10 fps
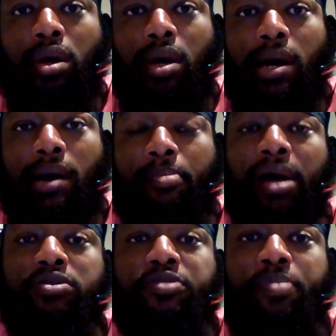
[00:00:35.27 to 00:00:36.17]
I
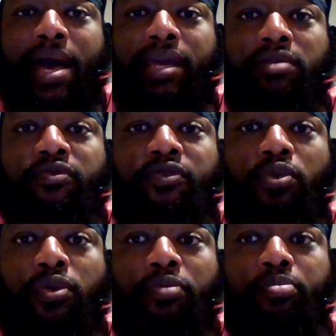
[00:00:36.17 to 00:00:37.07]
bounce back and
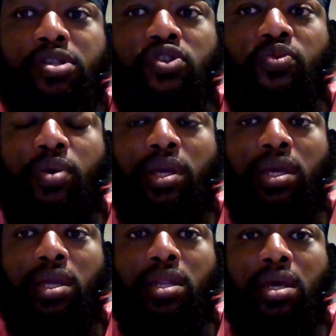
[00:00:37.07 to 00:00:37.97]
forth between